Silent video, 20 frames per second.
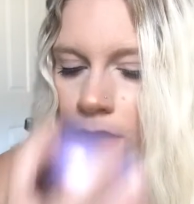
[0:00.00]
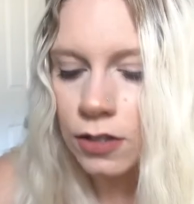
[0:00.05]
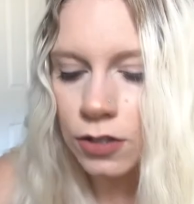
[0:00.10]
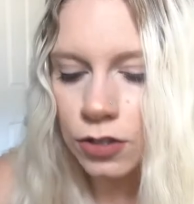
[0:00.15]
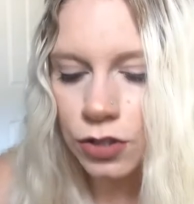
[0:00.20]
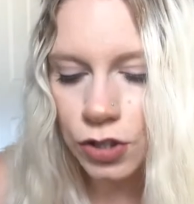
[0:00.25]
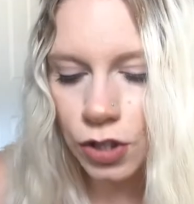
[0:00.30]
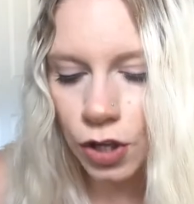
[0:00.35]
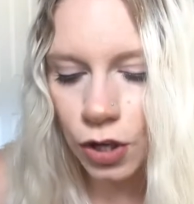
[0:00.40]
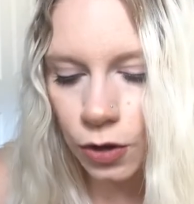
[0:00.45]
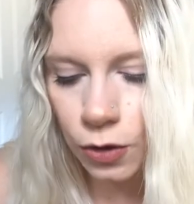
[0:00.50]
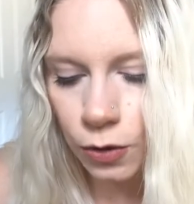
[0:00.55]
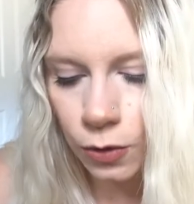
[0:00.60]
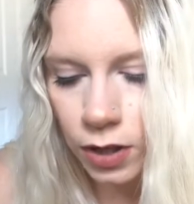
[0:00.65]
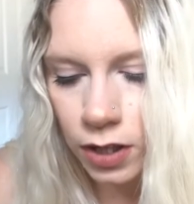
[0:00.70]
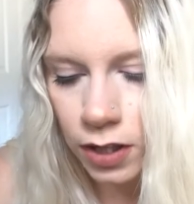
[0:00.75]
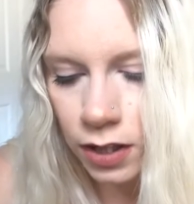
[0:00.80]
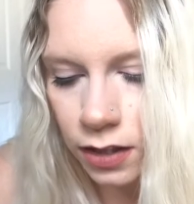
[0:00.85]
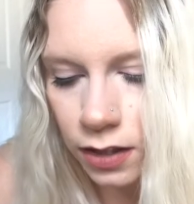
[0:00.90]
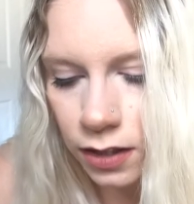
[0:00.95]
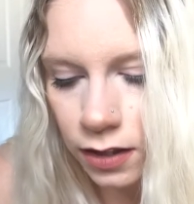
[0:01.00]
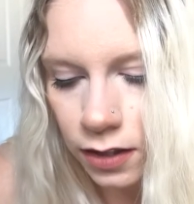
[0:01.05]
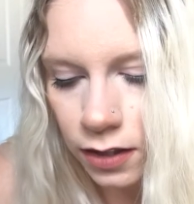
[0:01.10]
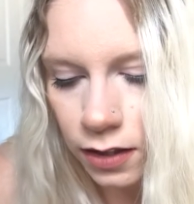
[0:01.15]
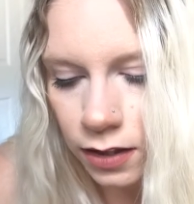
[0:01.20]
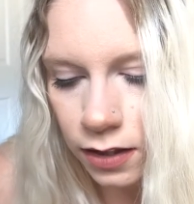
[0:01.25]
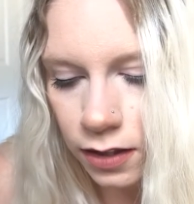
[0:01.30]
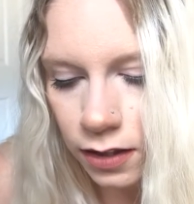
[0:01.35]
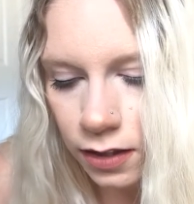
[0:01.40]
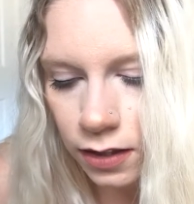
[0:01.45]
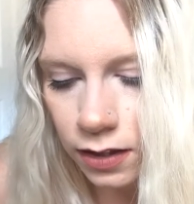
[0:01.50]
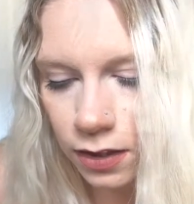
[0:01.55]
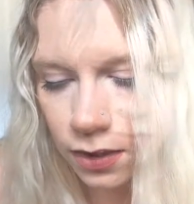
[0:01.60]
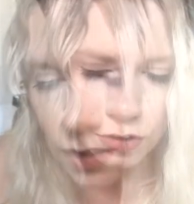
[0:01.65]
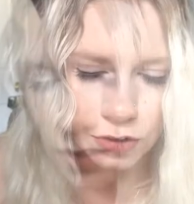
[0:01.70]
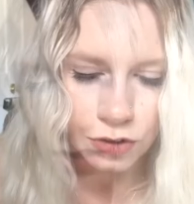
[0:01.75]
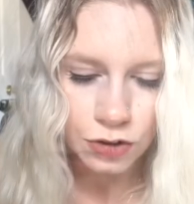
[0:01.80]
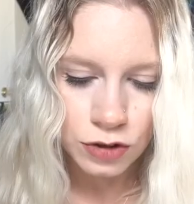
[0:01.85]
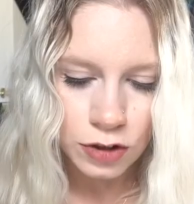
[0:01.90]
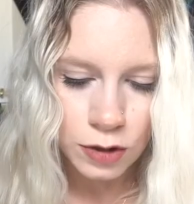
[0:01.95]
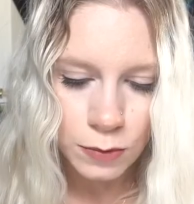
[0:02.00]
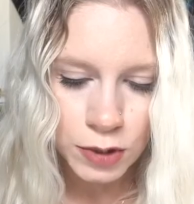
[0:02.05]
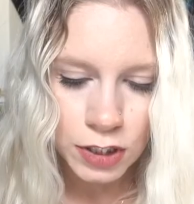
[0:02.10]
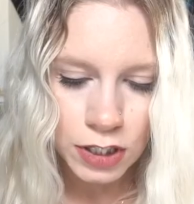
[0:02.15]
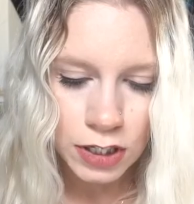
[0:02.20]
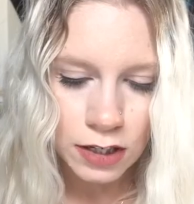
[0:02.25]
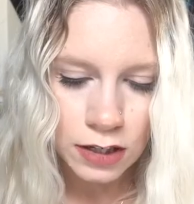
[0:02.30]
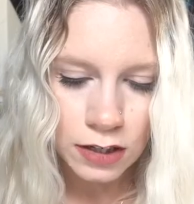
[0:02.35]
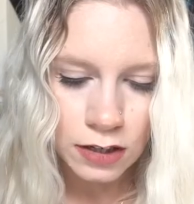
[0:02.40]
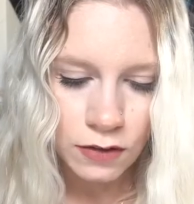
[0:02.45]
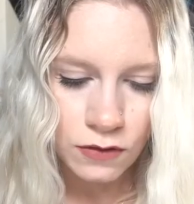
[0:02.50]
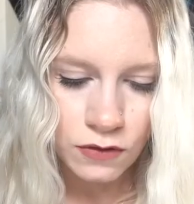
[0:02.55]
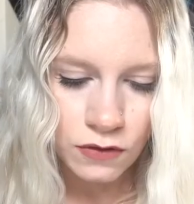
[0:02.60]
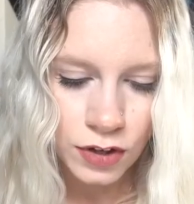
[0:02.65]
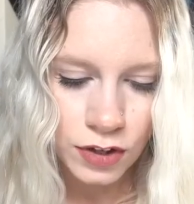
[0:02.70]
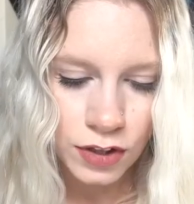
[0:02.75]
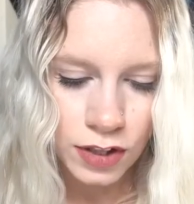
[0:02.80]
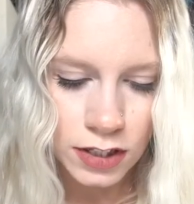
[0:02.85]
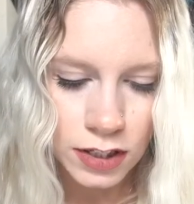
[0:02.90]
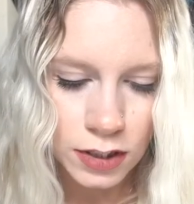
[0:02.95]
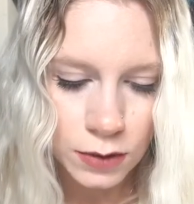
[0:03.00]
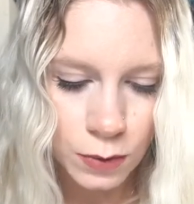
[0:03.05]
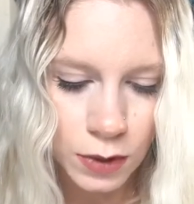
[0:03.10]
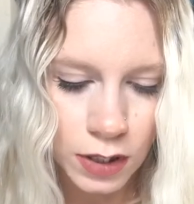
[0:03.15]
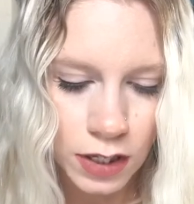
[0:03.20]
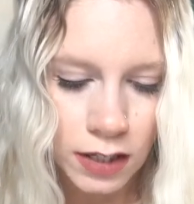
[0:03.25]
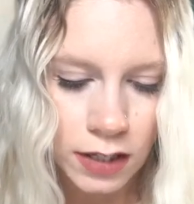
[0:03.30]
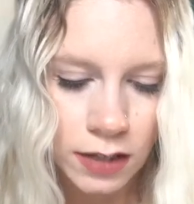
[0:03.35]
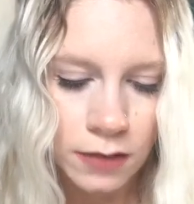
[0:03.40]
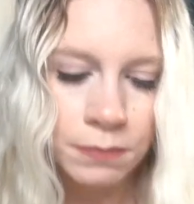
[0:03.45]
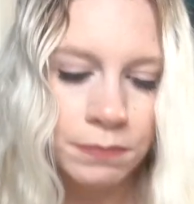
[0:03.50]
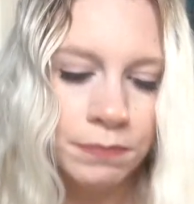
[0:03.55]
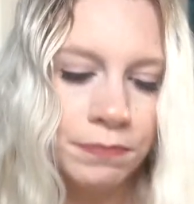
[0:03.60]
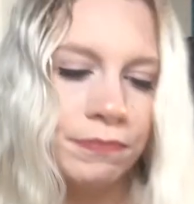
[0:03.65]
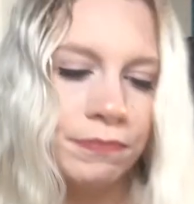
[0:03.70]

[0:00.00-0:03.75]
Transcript: So the description for this one